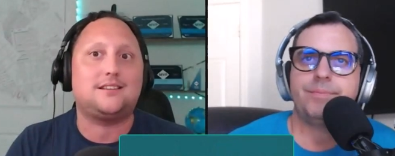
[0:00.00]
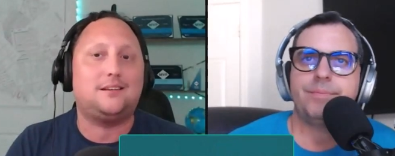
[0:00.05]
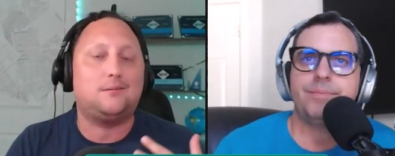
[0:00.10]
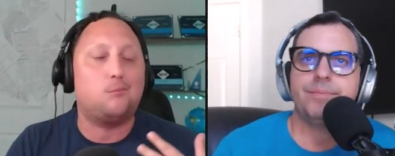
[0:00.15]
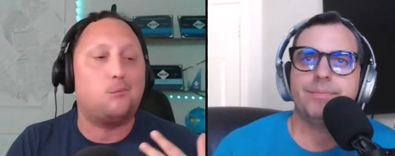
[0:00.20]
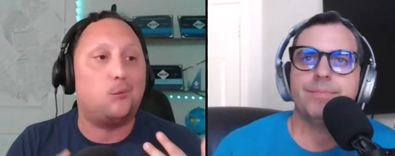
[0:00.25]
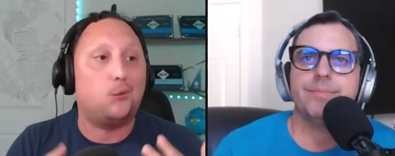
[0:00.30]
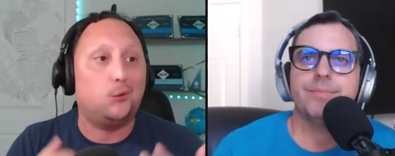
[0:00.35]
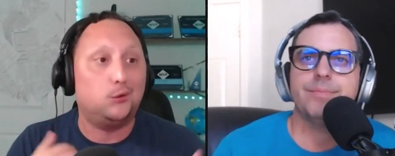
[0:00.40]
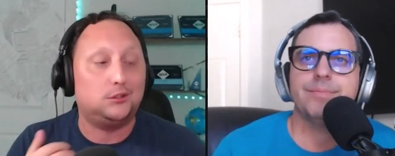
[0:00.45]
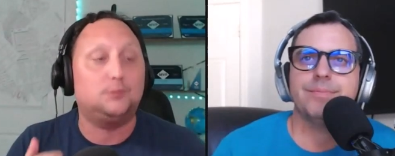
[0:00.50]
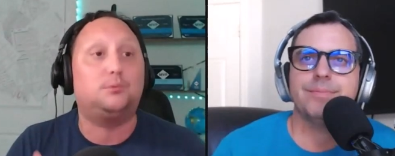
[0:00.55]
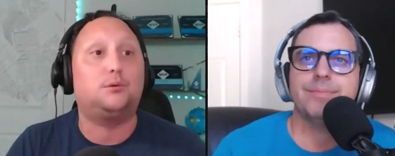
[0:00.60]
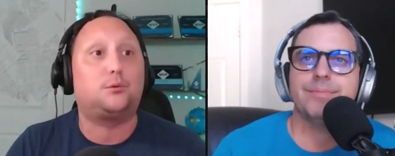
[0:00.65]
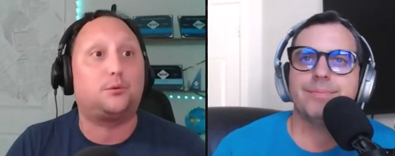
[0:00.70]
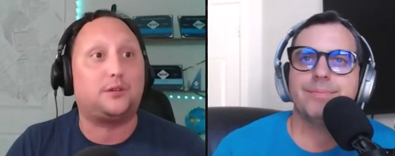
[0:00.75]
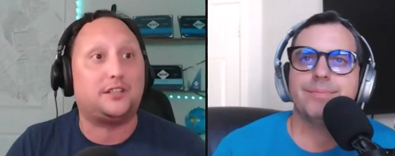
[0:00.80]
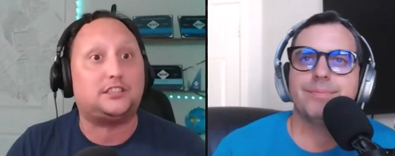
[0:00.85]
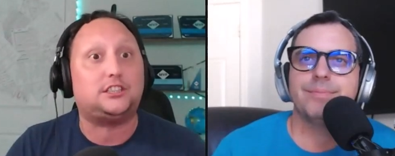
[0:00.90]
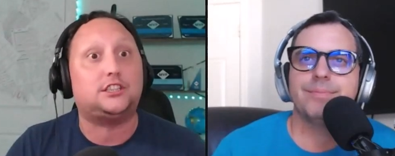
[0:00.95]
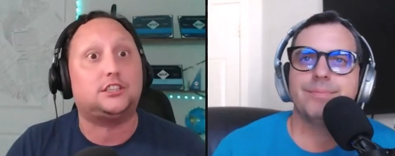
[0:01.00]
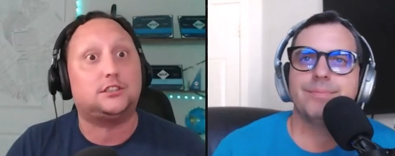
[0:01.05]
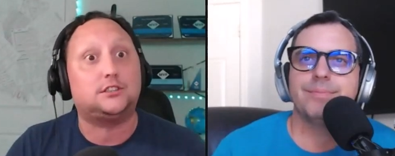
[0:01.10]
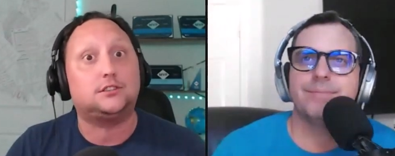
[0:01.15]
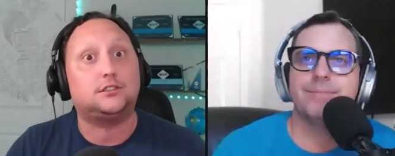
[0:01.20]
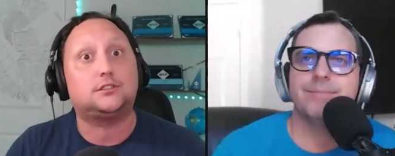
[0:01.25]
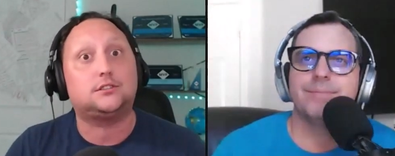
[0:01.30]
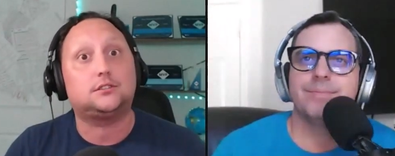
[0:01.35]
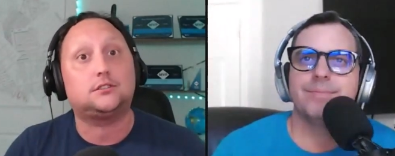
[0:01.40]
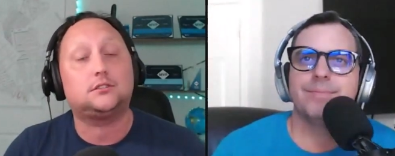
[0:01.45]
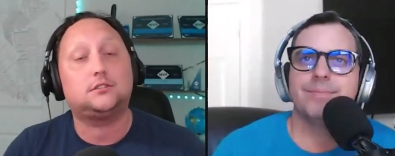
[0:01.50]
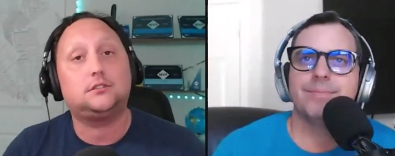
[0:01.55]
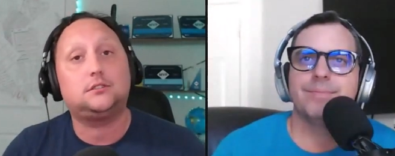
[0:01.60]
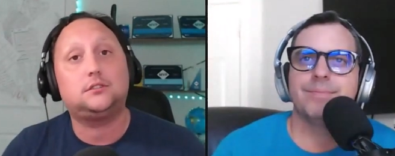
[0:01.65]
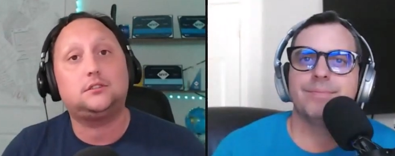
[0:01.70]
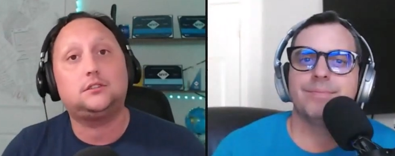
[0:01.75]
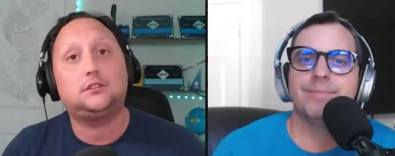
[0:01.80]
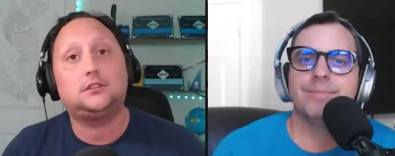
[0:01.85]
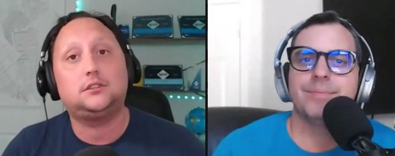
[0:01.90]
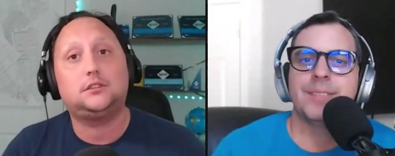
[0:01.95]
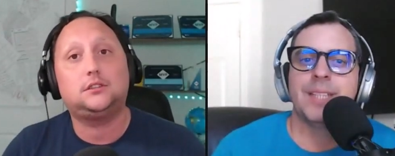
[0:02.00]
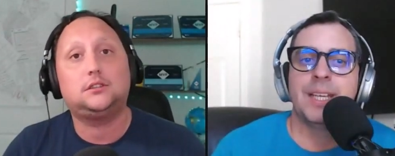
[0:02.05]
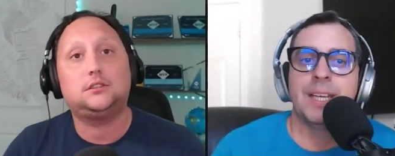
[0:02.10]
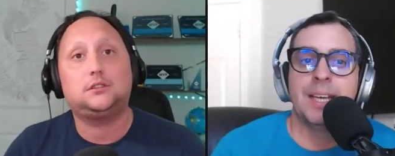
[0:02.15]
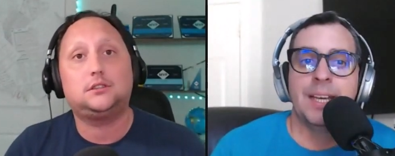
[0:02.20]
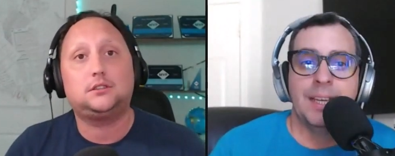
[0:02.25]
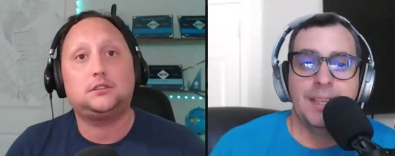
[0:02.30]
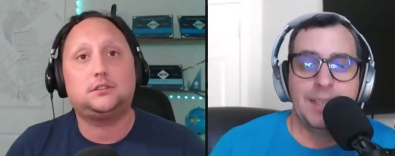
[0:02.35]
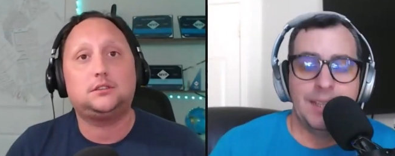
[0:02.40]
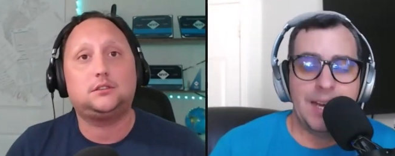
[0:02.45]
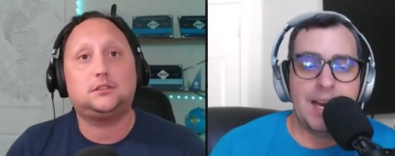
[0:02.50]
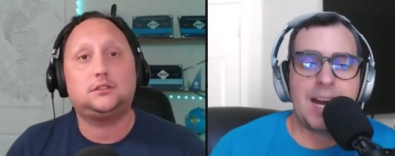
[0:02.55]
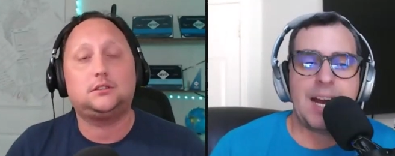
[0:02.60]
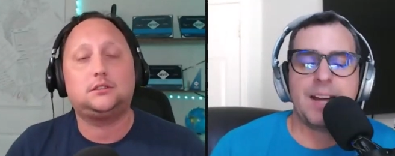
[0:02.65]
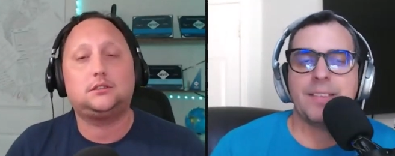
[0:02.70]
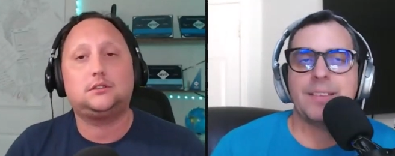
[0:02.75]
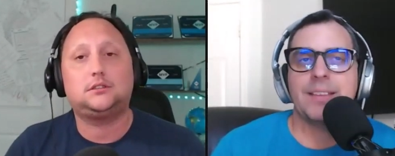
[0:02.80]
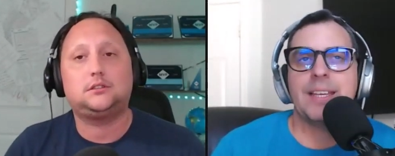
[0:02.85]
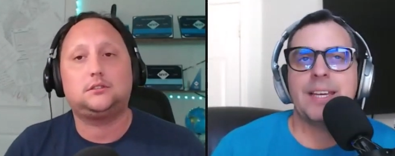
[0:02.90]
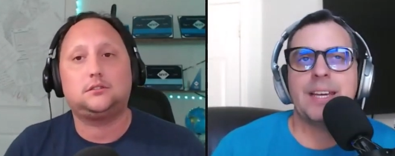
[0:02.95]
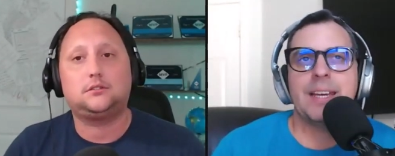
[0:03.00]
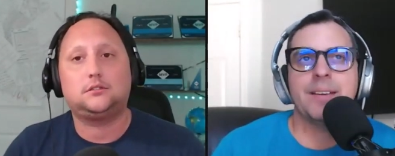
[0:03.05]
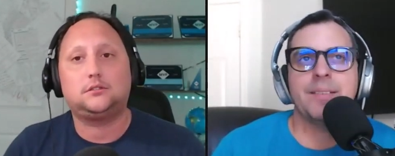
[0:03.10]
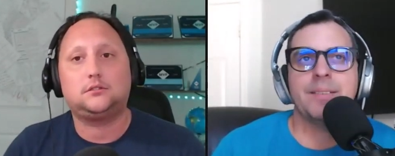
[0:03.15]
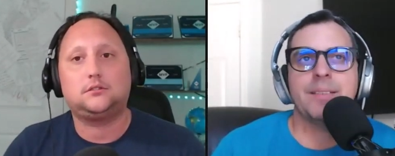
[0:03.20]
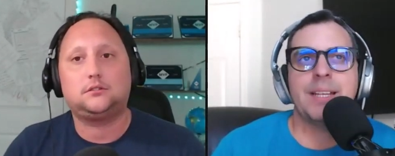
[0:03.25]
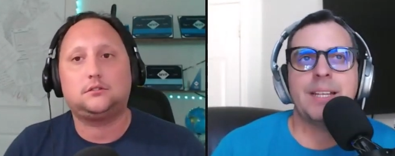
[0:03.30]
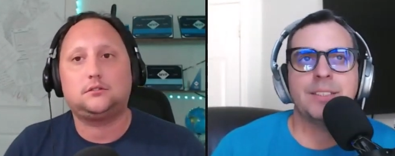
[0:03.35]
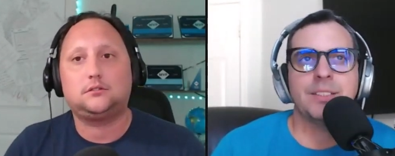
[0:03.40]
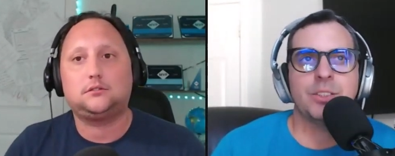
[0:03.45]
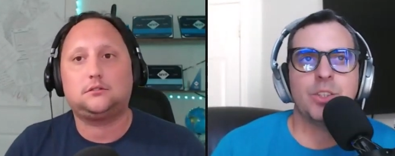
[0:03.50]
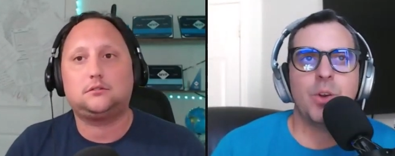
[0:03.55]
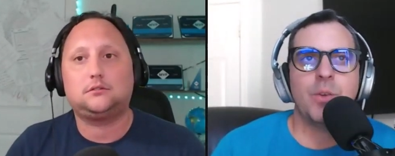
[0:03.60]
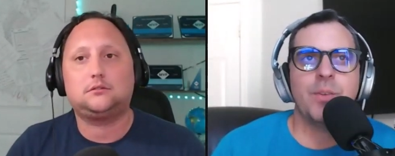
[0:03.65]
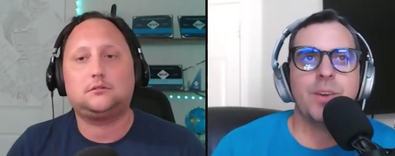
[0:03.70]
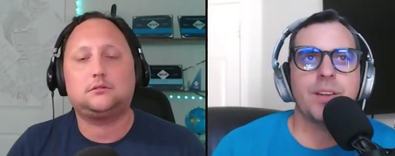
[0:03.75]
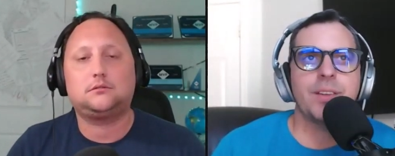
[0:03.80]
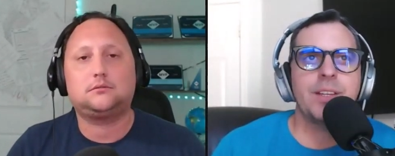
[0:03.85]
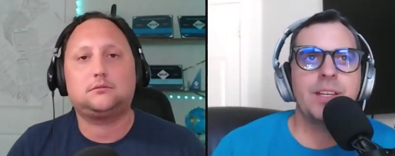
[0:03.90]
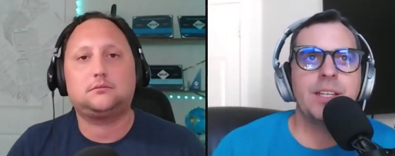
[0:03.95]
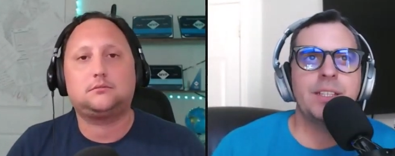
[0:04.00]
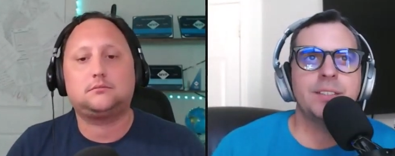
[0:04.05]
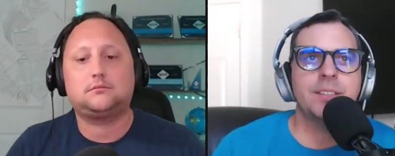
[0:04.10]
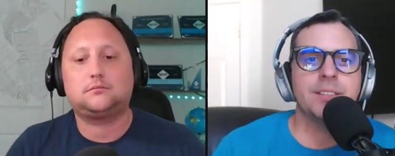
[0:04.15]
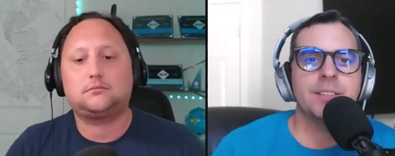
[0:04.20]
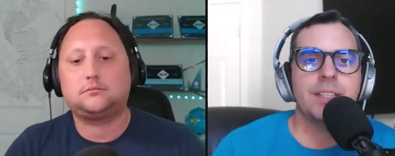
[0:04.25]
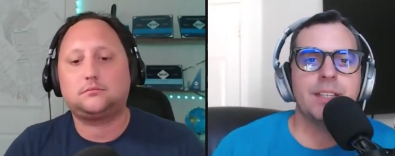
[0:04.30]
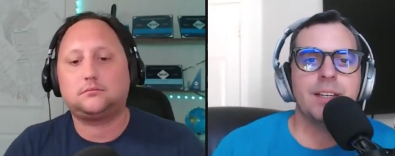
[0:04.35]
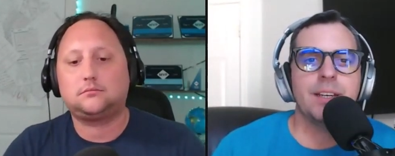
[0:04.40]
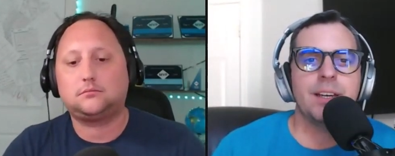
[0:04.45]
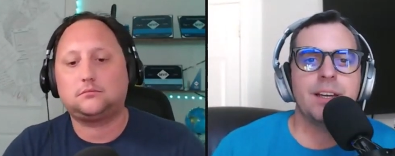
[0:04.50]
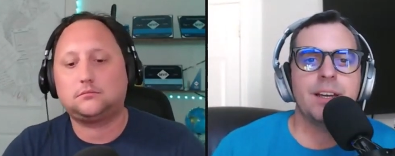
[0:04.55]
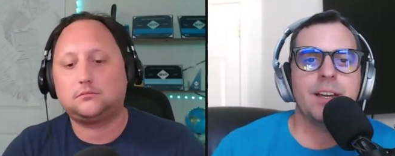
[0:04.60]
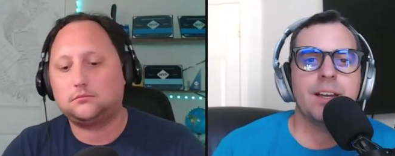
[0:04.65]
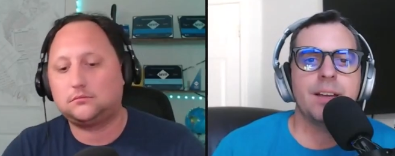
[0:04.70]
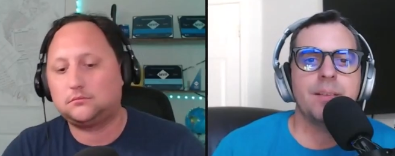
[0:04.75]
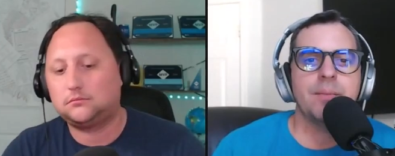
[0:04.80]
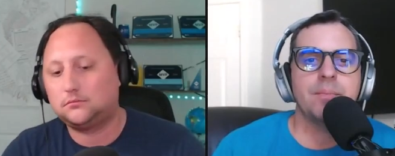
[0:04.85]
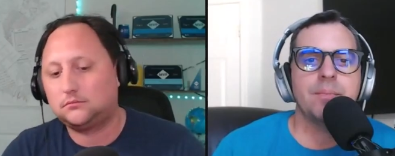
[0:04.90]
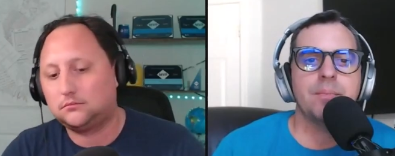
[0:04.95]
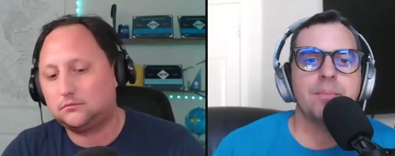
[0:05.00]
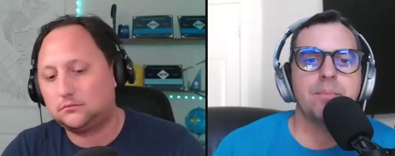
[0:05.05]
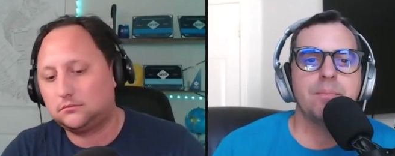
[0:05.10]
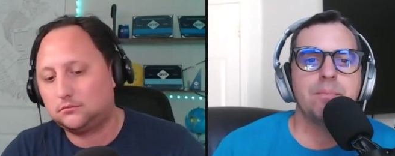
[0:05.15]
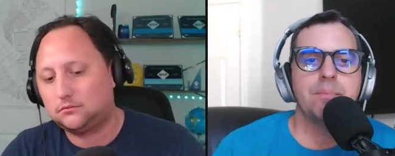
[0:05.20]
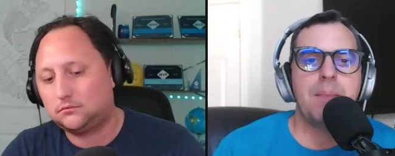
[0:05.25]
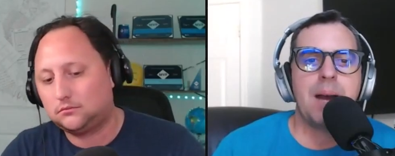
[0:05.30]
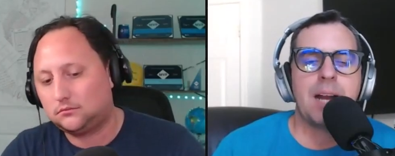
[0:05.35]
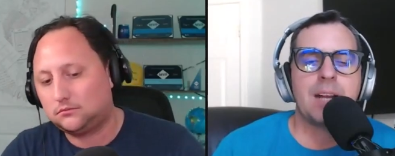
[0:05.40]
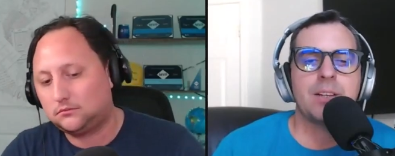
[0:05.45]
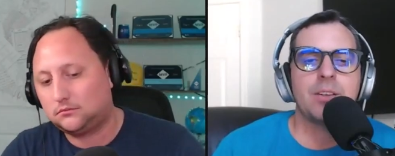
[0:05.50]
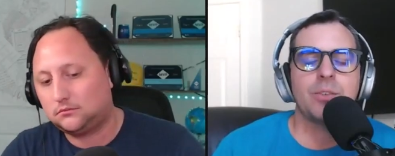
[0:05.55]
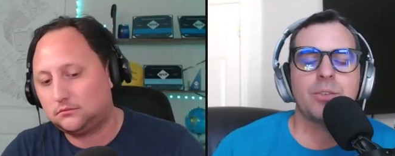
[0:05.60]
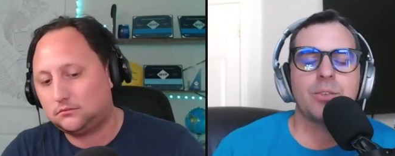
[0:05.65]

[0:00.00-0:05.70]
Speaker 1: in multiple regions.
Speaker 2: Yeah, the, let's cover this uh, back